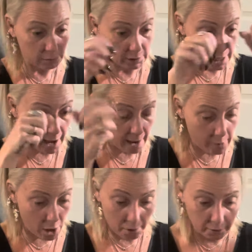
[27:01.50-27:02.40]
with the
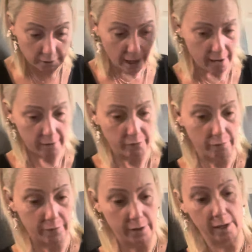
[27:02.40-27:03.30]
eyeballs, I have no
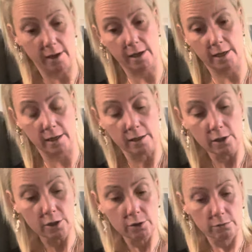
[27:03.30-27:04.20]
fucking idea
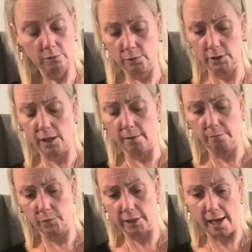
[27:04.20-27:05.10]
what's
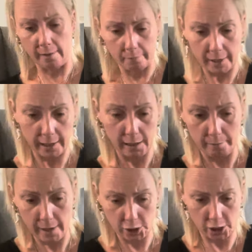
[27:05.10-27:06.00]
up with them, but I keep
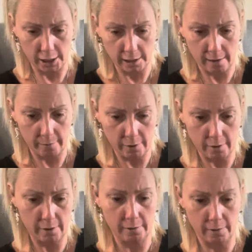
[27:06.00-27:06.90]
mentioning them
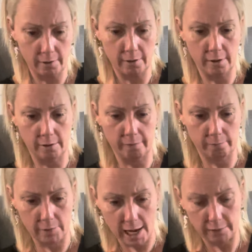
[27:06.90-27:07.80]
uh, in, in the
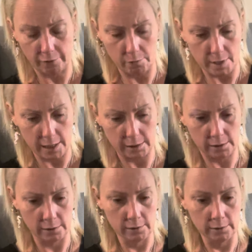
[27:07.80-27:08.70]
last few minutes.